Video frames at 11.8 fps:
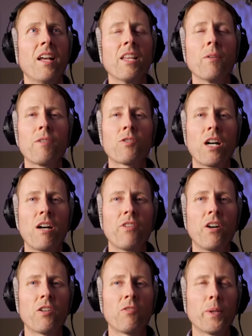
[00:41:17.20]
And then we have Scott
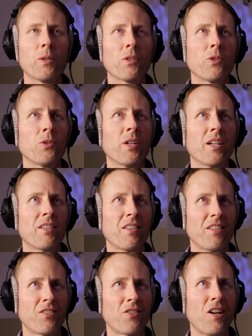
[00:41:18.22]
Vanderbilt, who,
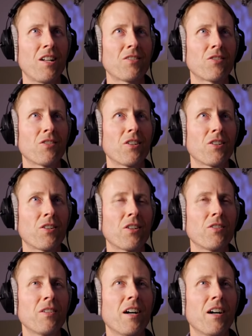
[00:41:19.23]
Scott, it's good to hear
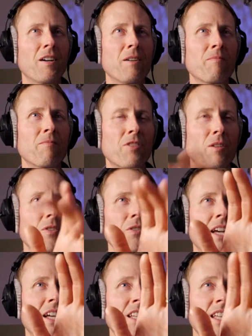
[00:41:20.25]
you, um, from you.
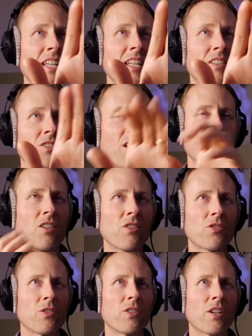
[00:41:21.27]
And Scott's
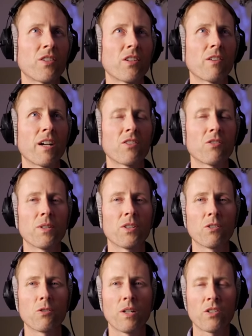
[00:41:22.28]
also addressing Greg's
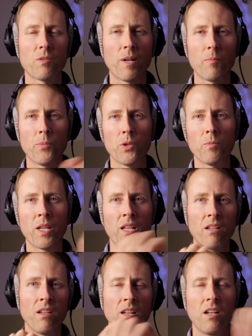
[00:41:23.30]
original question about
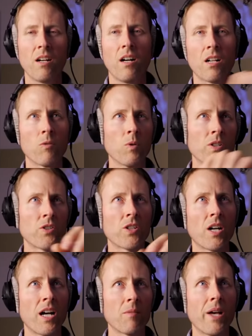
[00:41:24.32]
booming on a
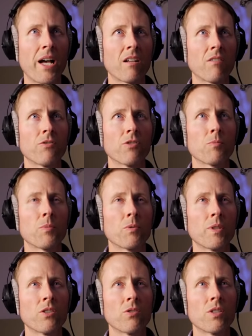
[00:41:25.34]
one-shot back and forth
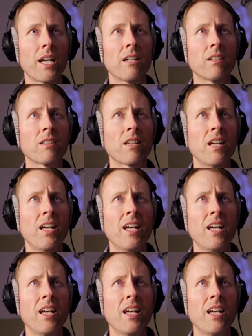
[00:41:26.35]
between two talent.